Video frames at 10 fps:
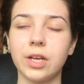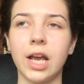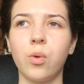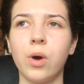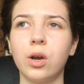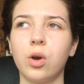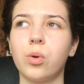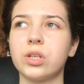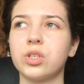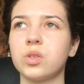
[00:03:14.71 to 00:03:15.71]
I get quite a lot of
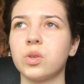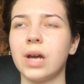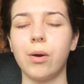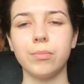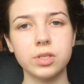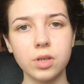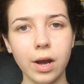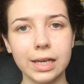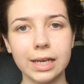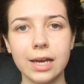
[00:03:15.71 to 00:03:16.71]
questions on how I'm
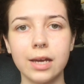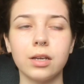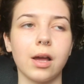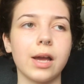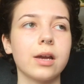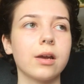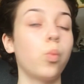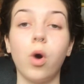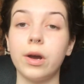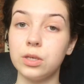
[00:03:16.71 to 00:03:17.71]
styling it and like
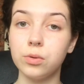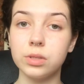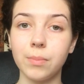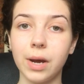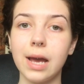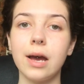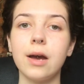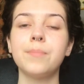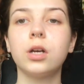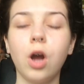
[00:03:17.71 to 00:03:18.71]
what I use in my hair.